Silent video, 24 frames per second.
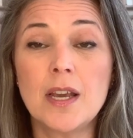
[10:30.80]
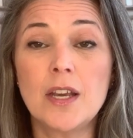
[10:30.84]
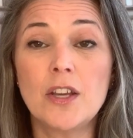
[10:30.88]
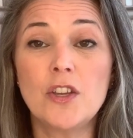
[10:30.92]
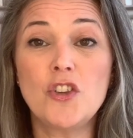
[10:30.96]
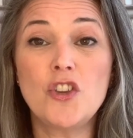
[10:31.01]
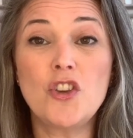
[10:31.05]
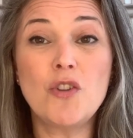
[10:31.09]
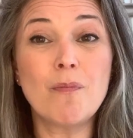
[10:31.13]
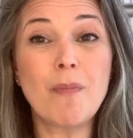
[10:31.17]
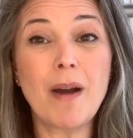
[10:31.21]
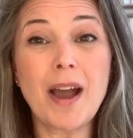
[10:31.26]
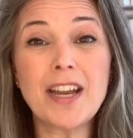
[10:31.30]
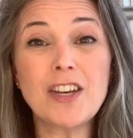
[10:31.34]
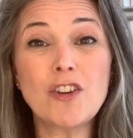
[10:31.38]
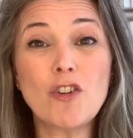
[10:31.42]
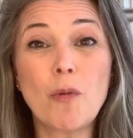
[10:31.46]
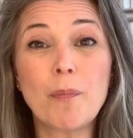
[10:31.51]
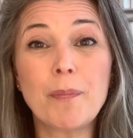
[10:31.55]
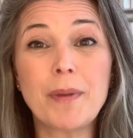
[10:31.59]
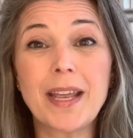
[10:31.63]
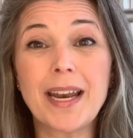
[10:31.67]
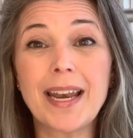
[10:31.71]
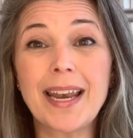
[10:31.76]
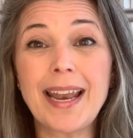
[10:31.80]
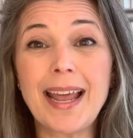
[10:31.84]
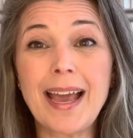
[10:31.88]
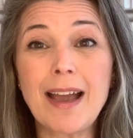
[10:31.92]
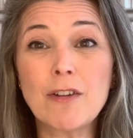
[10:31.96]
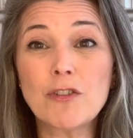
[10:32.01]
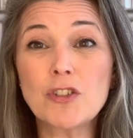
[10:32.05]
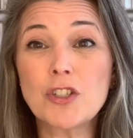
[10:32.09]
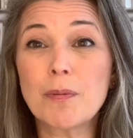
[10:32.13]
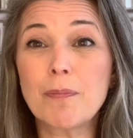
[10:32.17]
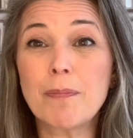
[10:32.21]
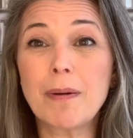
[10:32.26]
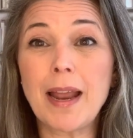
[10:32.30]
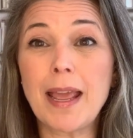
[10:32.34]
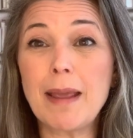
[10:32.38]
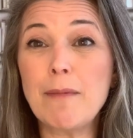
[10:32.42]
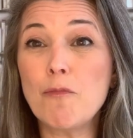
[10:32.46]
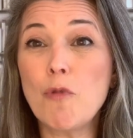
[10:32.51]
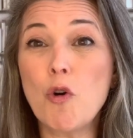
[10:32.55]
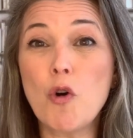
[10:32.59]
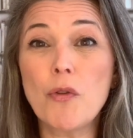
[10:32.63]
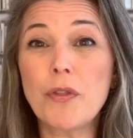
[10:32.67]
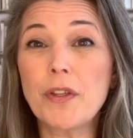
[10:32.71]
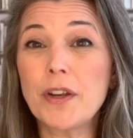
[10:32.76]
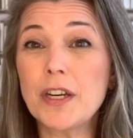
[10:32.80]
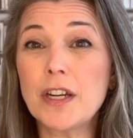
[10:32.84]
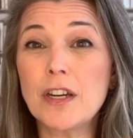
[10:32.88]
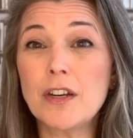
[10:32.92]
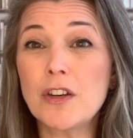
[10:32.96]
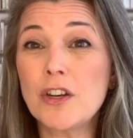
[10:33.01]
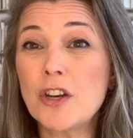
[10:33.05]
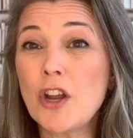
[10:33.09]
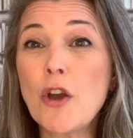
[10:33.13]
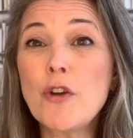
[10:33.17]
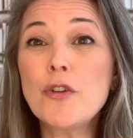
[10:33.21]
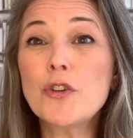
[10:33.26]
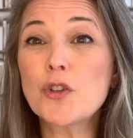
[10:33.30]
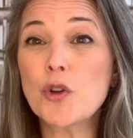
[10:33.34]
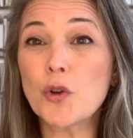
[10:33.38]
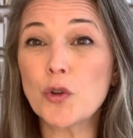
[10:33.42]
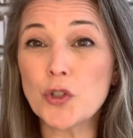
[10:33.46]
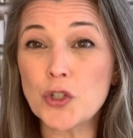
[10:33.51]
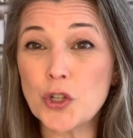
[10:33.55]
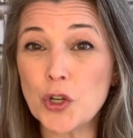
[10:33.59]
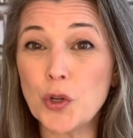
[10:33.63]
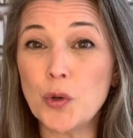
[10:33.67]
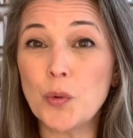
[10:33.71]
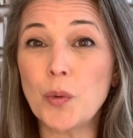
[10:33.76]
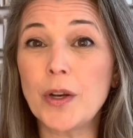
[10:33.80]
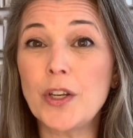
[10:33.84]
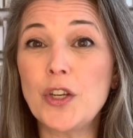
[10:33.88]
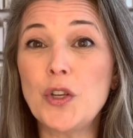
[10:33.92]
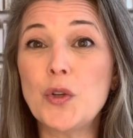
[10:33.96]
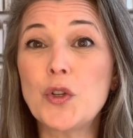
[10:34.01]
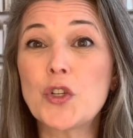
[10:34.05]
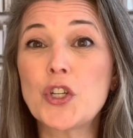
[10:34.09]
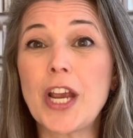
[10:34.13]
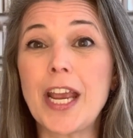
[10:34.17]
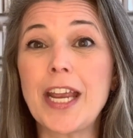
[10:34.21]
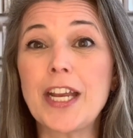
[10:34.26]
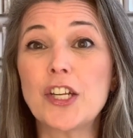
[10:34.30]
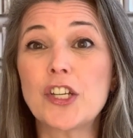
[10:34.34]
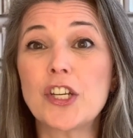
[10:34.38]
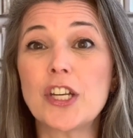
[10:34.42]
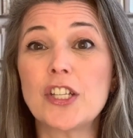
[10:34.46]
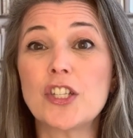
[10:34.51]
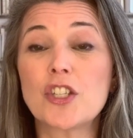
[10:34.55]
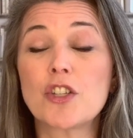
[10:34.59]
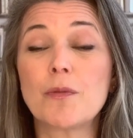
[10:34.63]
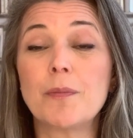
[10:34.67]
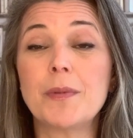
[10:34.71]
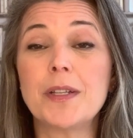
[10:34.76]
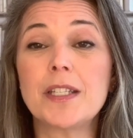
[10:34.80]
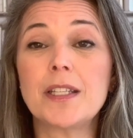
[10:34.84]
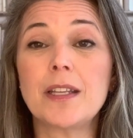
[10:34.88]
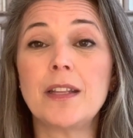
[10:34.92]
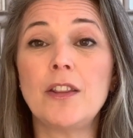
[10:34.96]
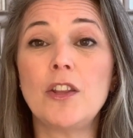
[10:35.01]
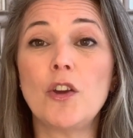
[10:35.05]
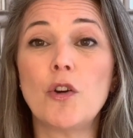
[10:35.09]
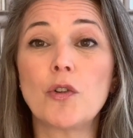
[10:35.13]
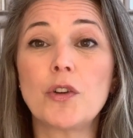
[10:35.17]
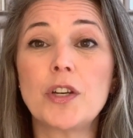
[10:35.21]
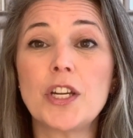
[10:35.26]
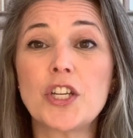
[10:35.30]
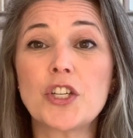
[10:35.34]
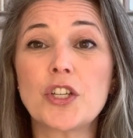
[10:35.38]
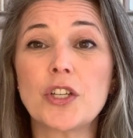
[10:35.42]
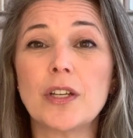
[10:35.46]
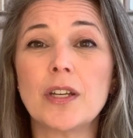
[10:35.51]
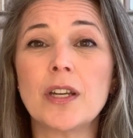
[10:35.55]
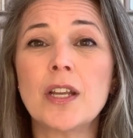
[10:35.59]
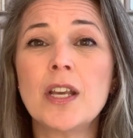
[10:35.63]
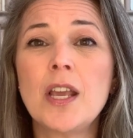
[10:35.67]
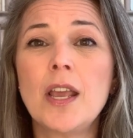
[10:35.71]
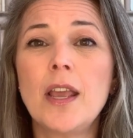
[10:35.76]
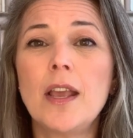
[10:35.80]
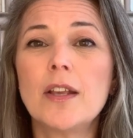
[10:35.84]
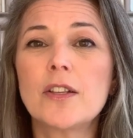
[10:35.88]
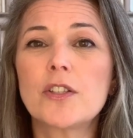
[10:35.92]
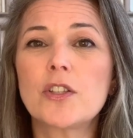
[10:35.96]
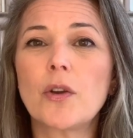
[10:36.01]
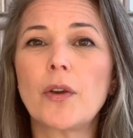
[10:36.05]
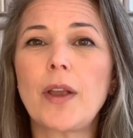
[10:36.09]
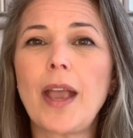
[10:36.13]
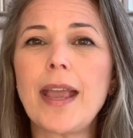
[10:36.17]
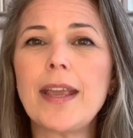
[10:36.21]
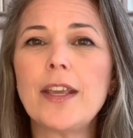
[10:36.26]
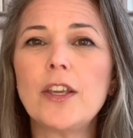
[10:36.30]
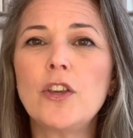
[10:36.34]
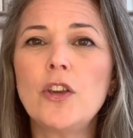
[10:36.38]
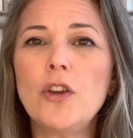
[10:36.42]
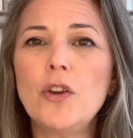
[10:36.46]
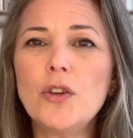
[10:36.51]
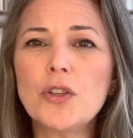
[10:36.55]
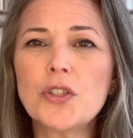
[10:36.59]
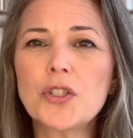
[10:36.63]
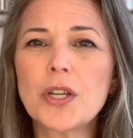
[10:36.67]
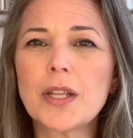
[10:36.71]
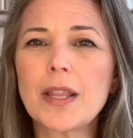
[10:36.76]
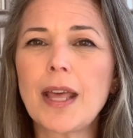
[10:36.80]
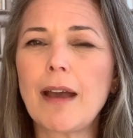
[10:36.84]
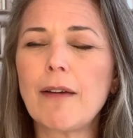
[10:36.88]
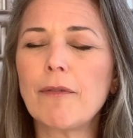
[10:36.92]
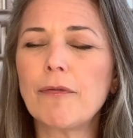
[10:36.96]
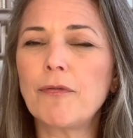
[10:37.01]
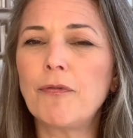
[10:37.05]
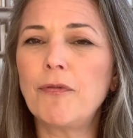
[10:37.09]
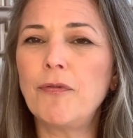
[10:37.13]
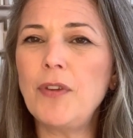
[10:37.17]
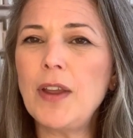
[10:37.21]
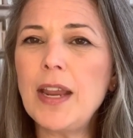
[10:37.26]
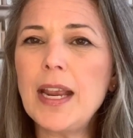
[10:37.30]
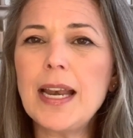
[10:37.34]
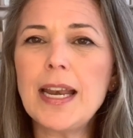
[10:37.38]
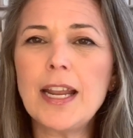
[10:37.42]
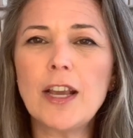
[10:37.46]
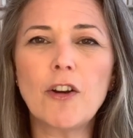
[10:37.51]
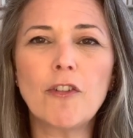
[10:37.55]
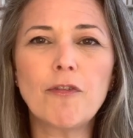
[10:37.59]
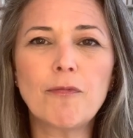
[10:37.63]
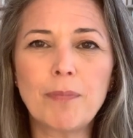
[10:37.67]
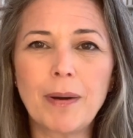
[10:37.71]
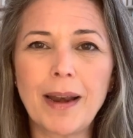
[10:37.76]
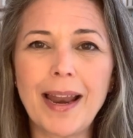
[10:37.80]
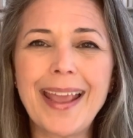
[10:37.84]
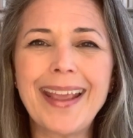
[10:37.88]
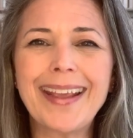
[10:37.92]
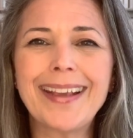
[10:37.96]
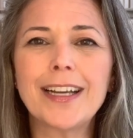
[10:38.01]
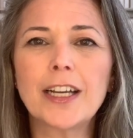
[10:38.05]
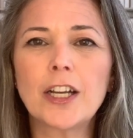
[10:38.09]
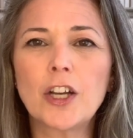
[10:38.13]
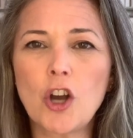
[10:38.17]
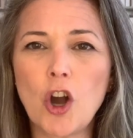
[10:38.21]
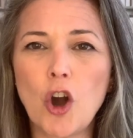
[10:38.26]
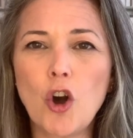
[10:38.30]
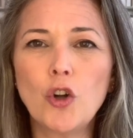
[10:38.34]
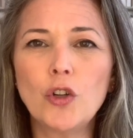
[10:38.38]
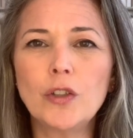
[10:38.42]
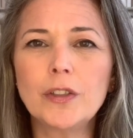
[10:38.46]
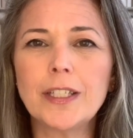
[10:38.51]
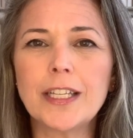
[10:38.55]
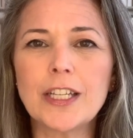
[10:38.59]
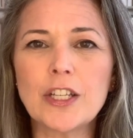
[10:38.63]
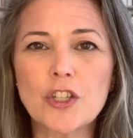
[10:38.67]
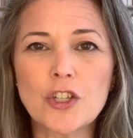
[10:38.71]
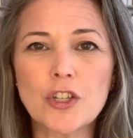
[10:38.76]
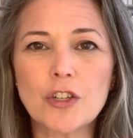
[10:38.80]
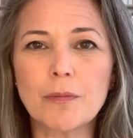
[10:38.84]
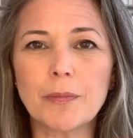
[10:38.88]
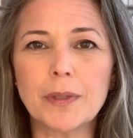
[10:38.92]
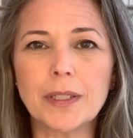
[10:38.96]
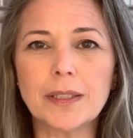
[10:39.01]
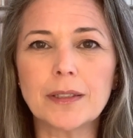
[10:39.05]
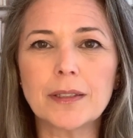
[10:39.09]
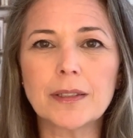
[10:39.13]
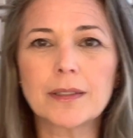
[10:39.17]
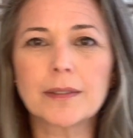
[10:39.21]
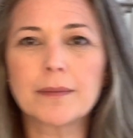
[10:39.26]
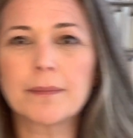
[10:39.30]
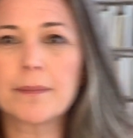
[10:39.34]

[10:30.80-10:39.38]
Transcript: You might not be allowed to play more than a note or two when you change instruments in the audition, so get used to that feeling of playing a cold instrument.